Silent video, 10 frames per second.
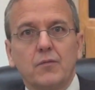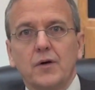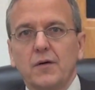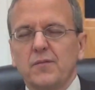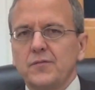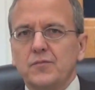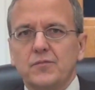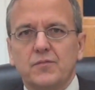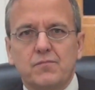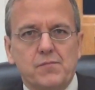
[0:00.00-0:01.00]
Well,
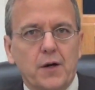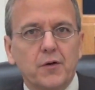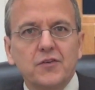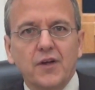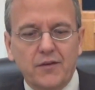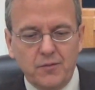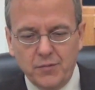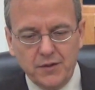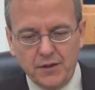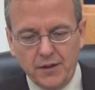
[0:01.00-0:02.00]
Mary's not the
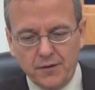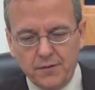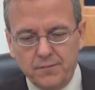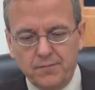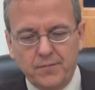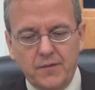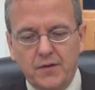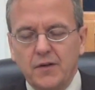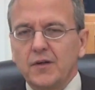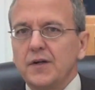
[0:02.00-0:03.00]
mediator,
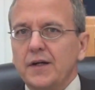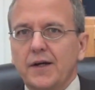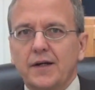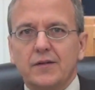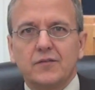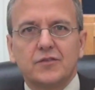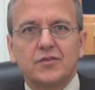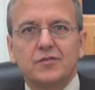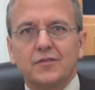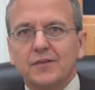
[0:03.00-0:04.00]
and
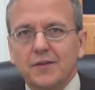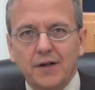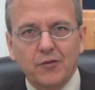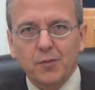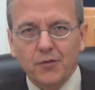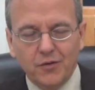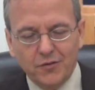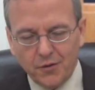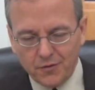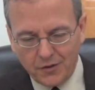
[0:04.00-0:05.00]
you're not supposed
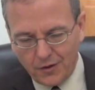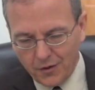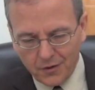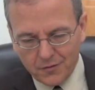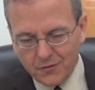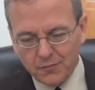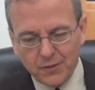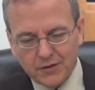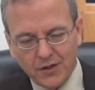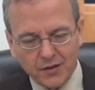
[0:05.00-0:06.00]
to turn to her to
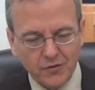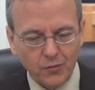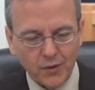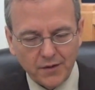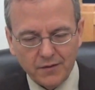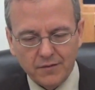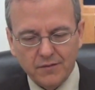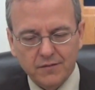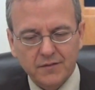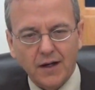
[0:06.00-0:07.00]
be attentive to
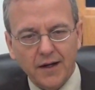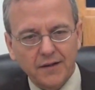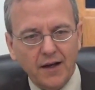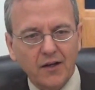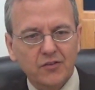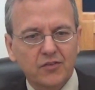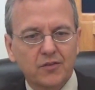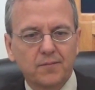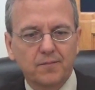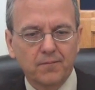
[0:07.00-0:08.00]
what God asks.